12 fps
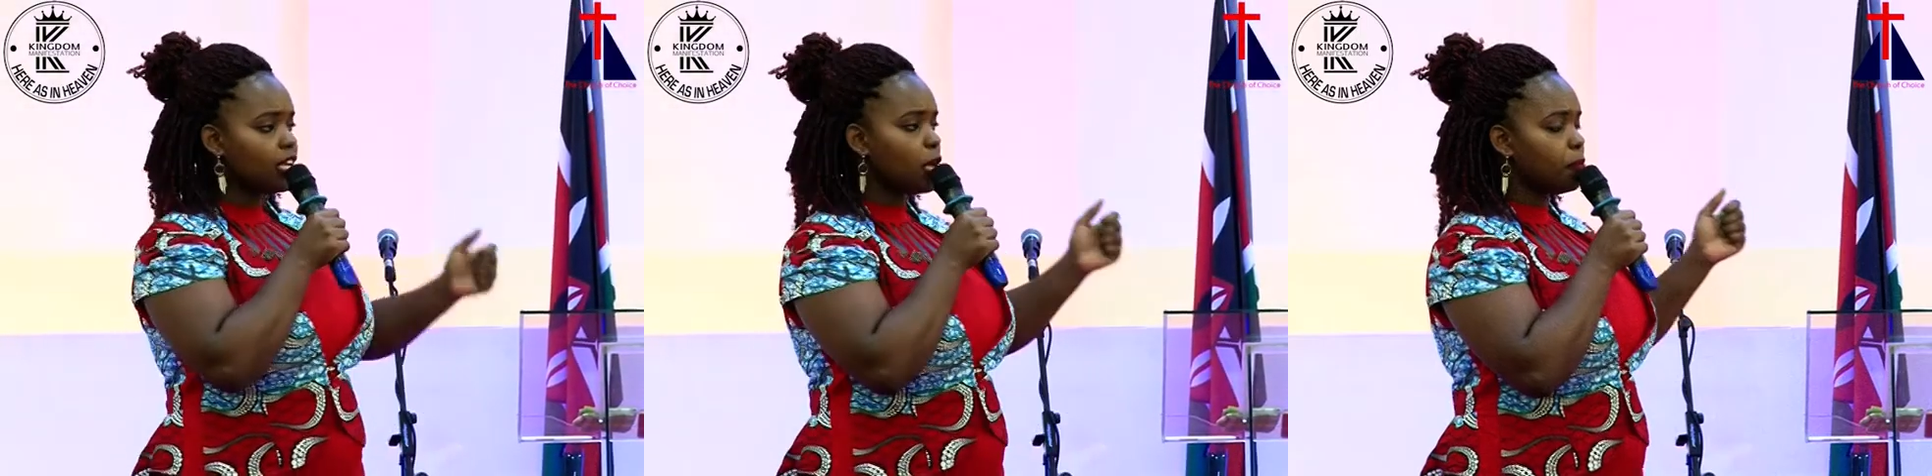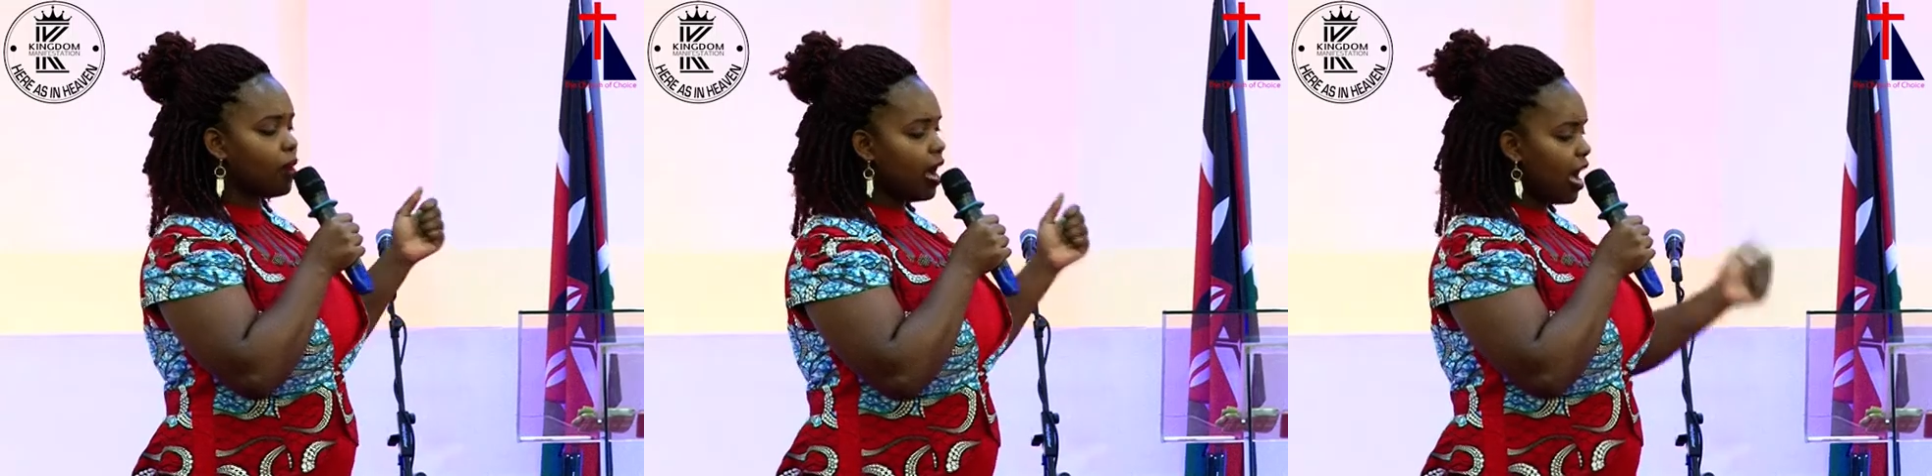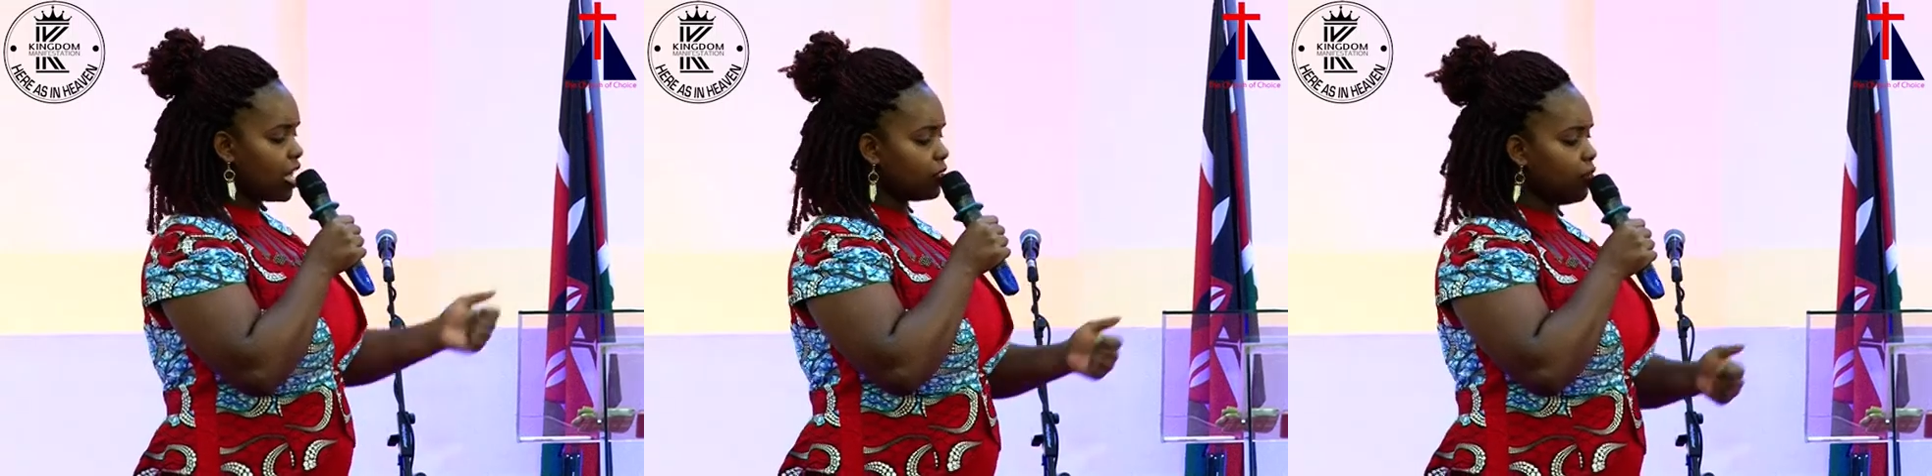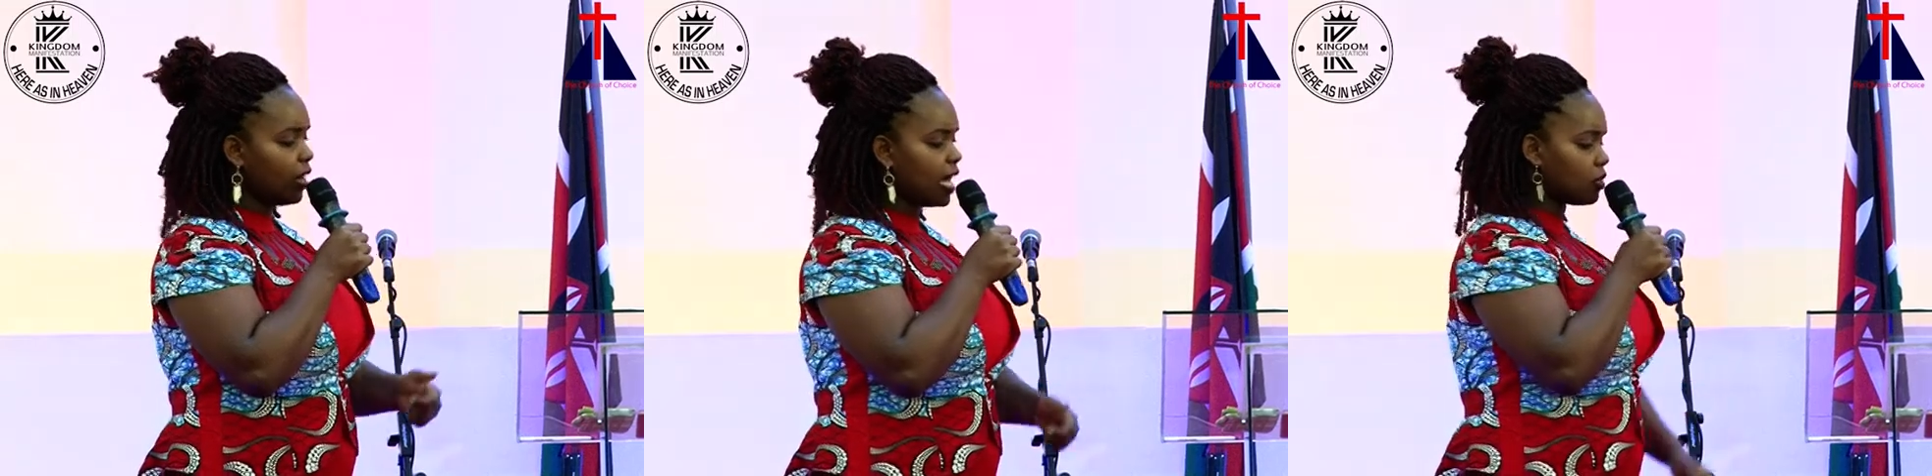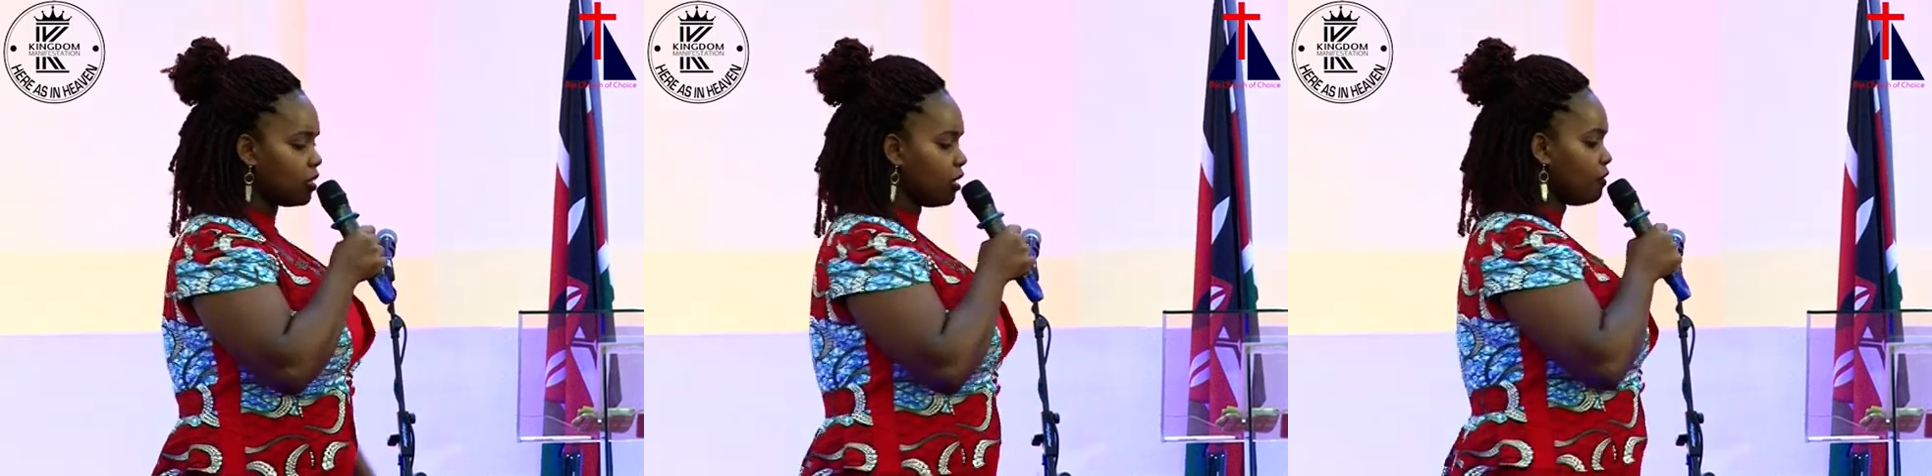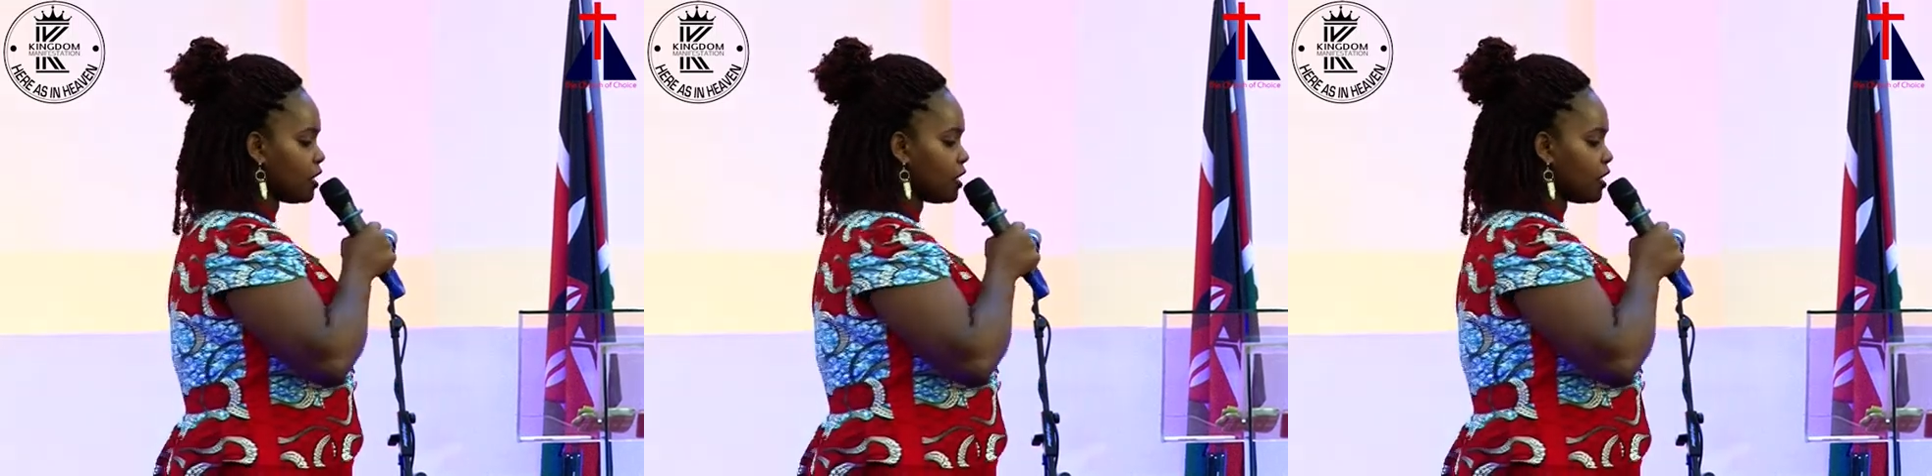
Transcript: Keep your eyes focused on the